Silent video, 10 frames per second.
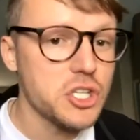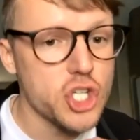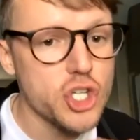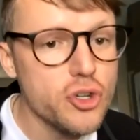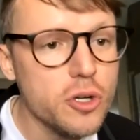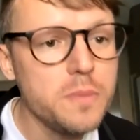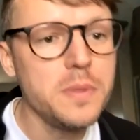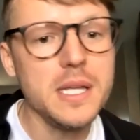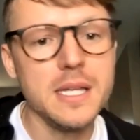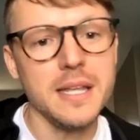should
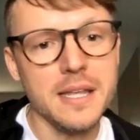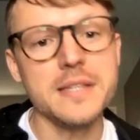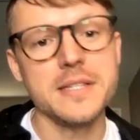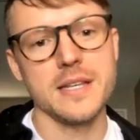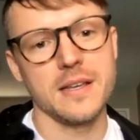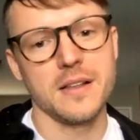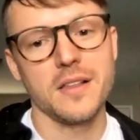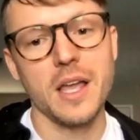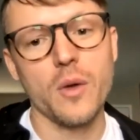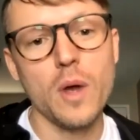be easy.
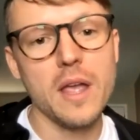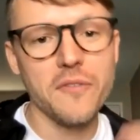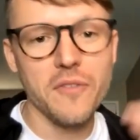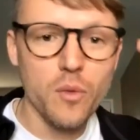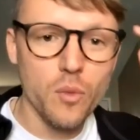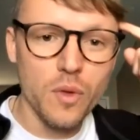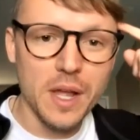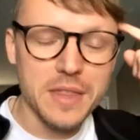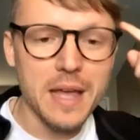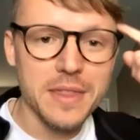Like if it,
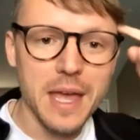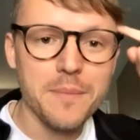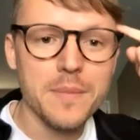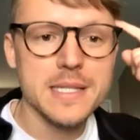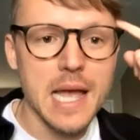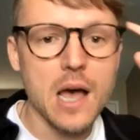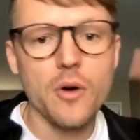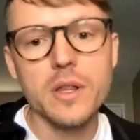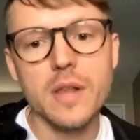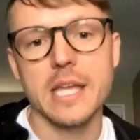like that
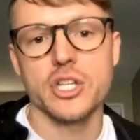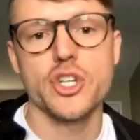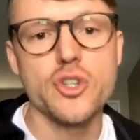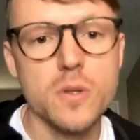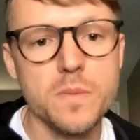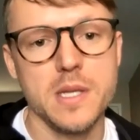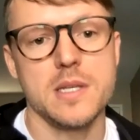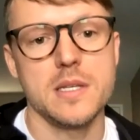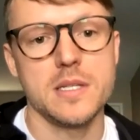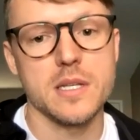mentality, like it should be
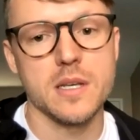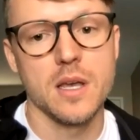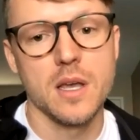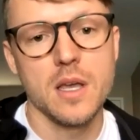easy.